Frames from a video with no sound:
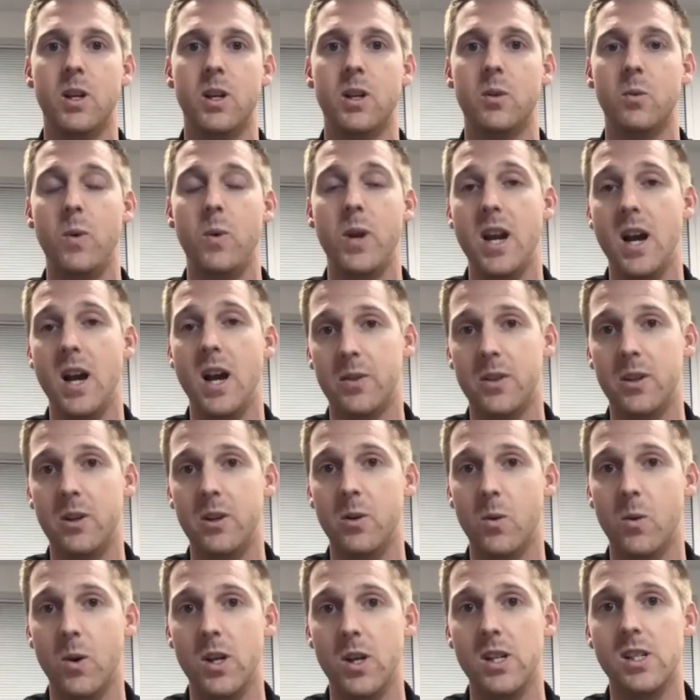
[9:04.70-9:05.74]
weed out the
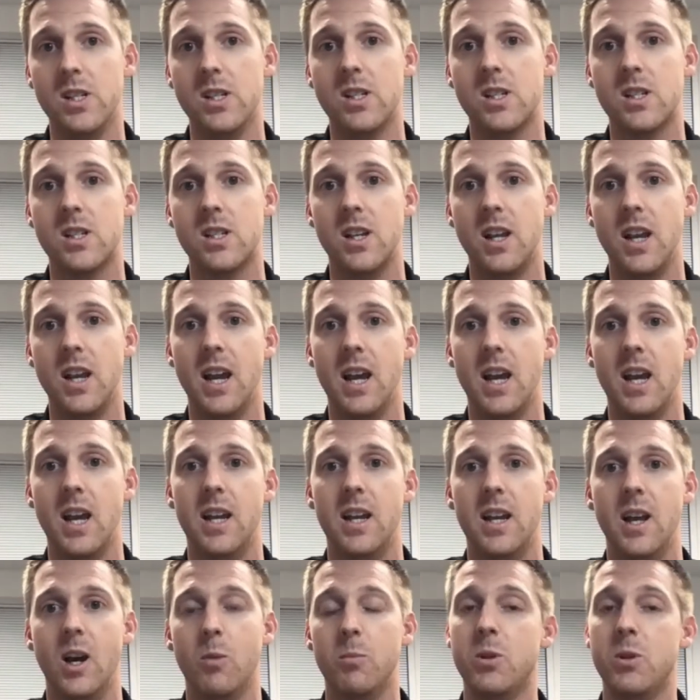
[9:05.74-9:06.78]
noise
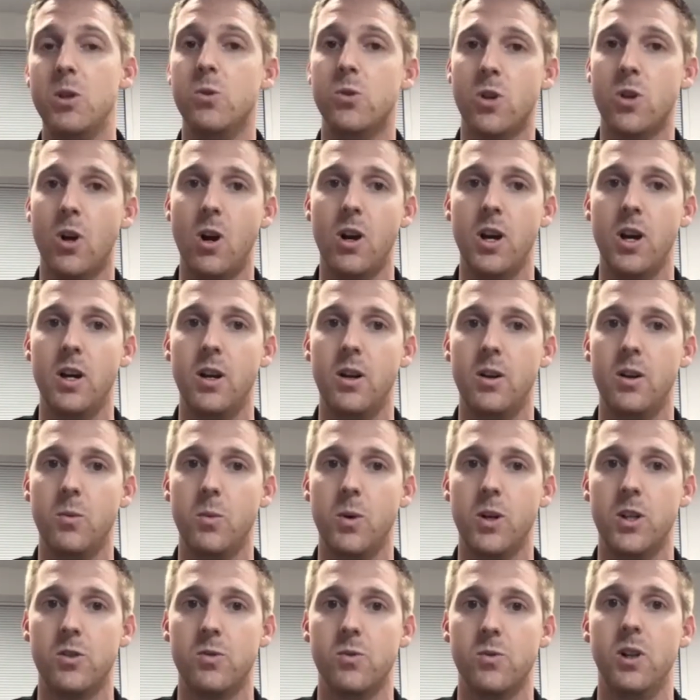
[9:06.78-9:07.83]
and help you target
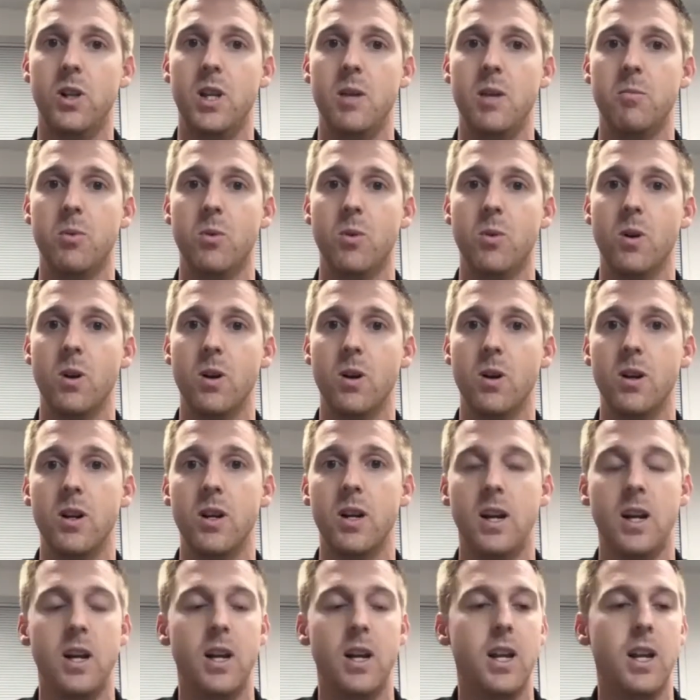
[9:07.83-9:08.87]
what is really important.
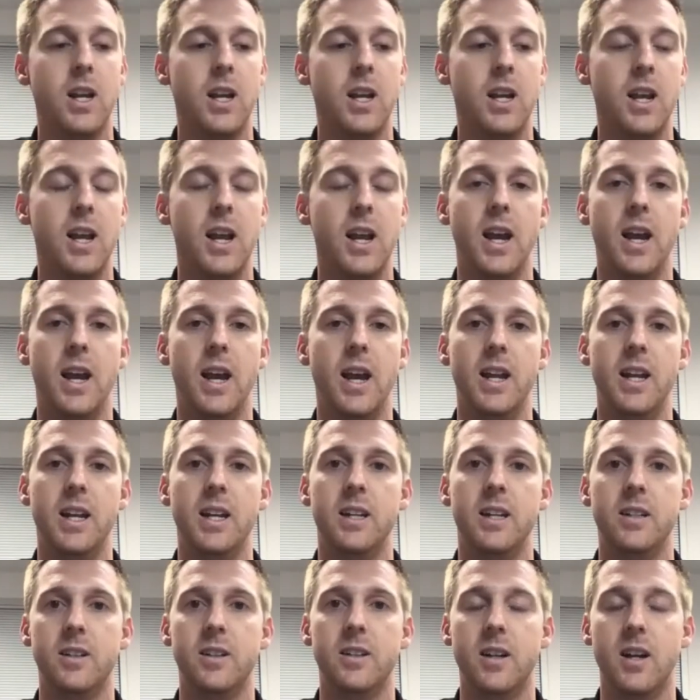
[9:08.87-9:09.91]

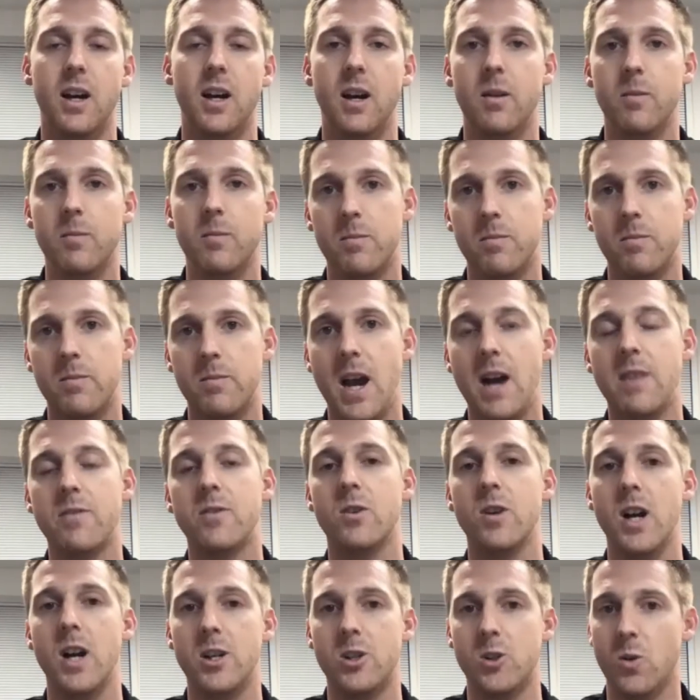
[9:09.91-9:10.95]
And uh, after
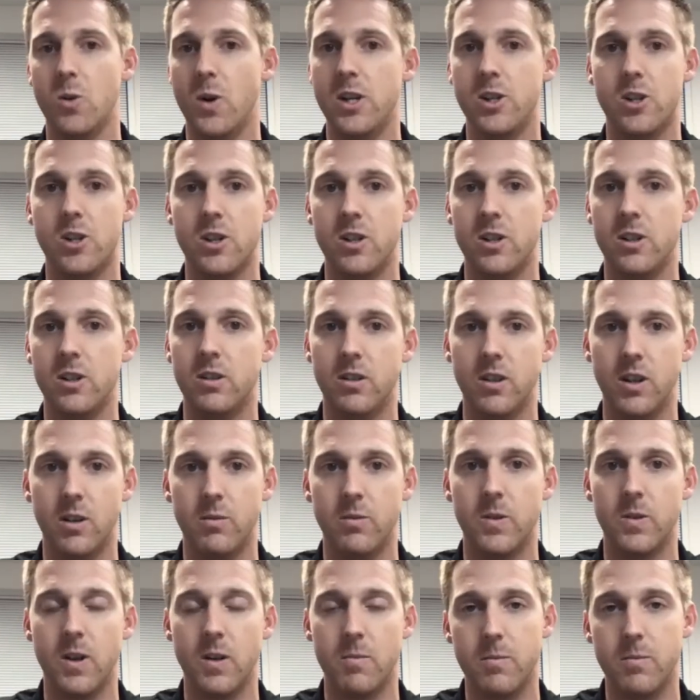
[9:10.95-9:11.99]
graduation,
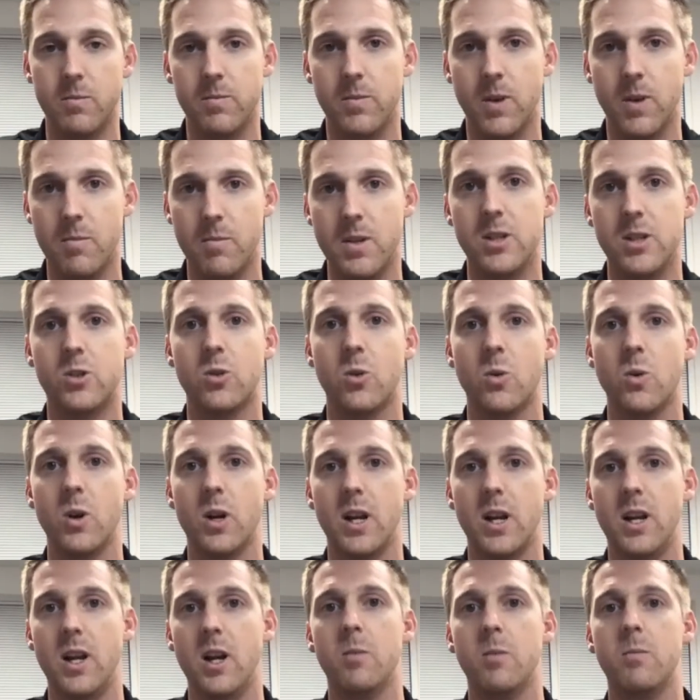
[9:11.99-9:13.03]
a, a, mentor
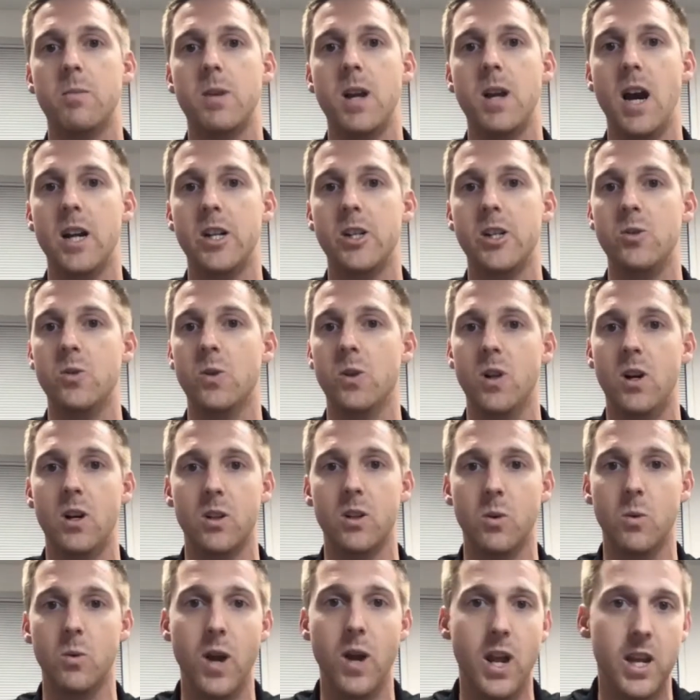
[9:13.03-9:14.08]
can help guide you along
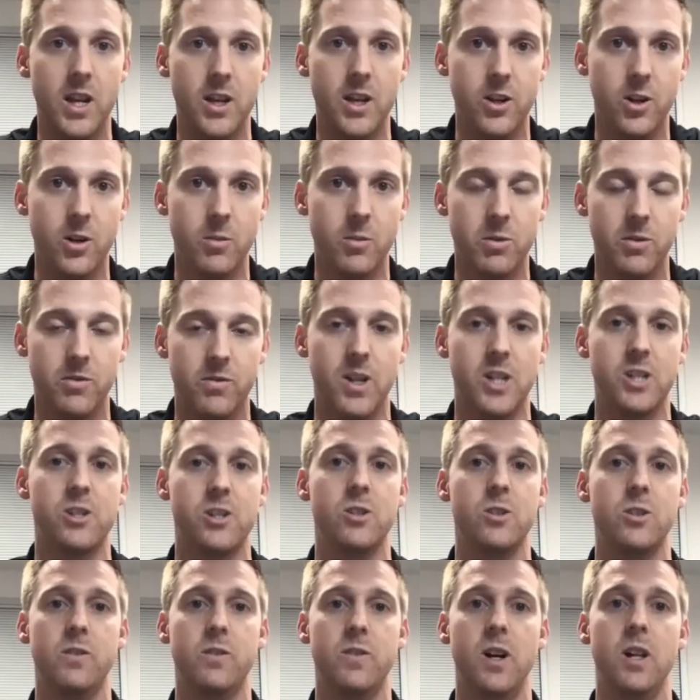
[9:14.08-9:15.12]
the way in your
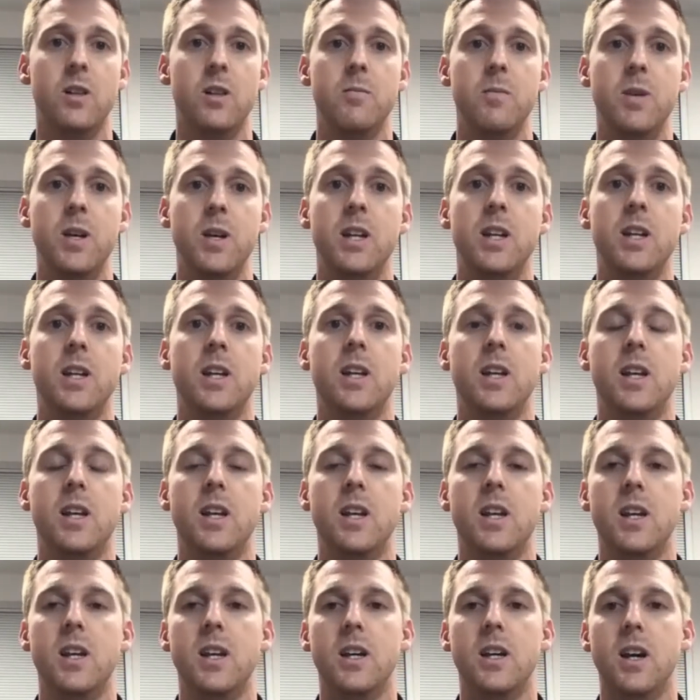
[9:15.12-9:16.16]
professional development.
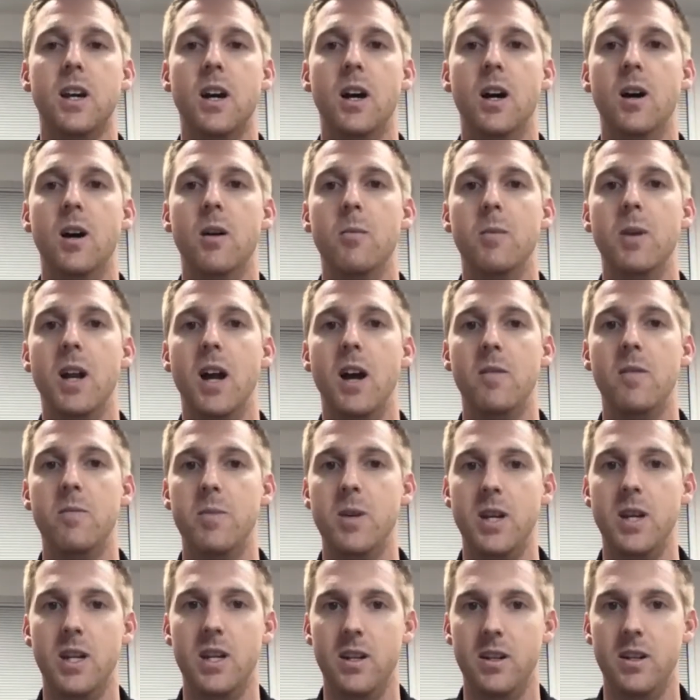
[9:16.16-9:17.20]
Um, and I've
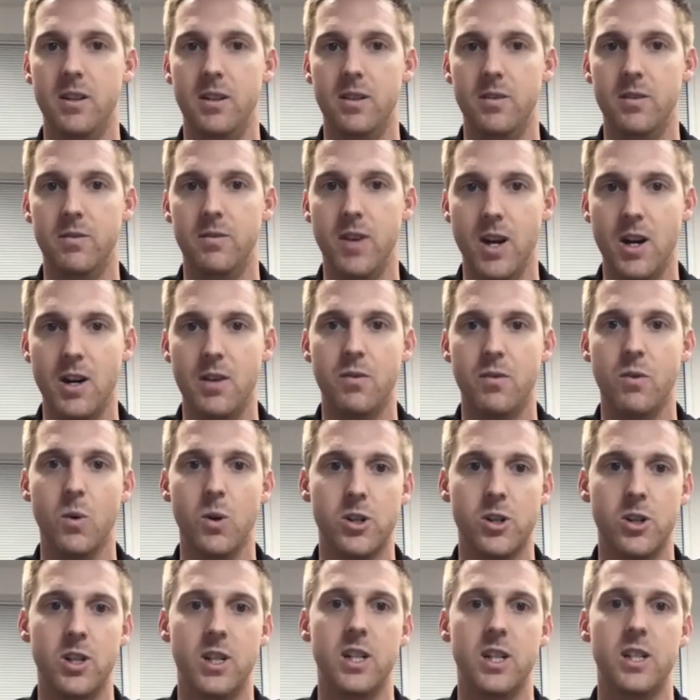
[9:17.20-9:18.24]
been very
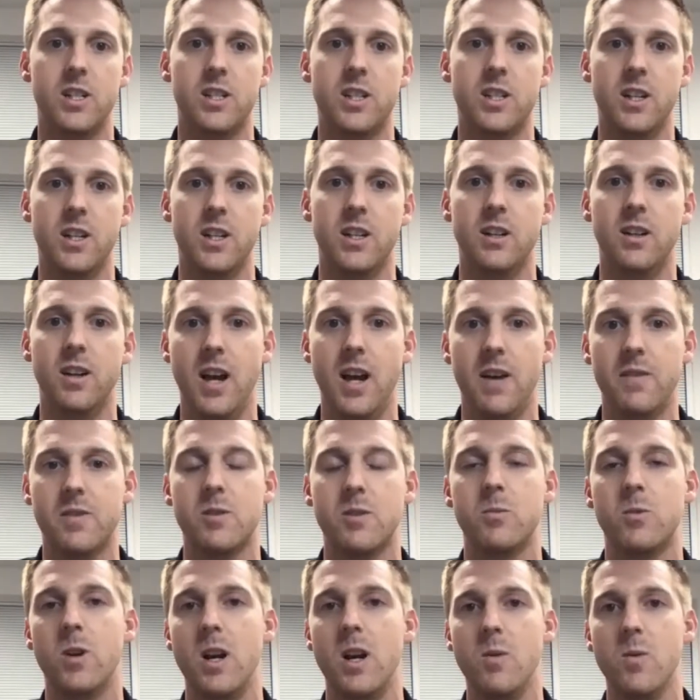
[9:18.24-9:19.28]
fortunate to have
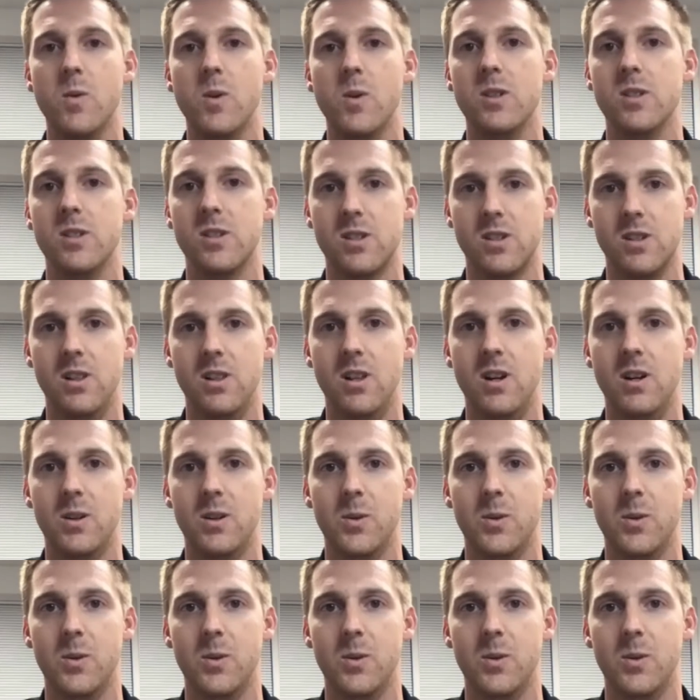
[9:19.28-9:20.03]
some great ones along